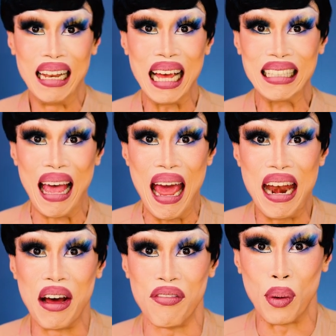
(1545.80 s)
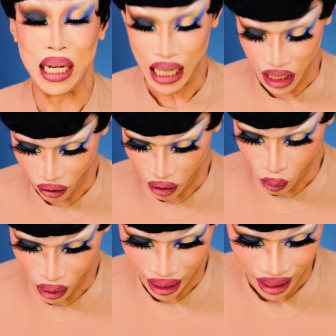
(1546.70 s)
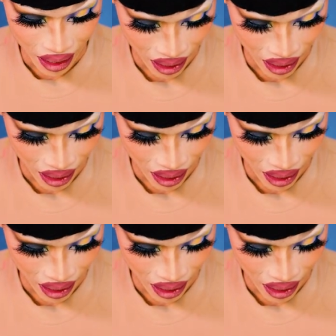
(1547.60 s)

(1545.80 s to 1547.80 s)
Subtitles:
That's the end of the Wondersnatch Volume 1.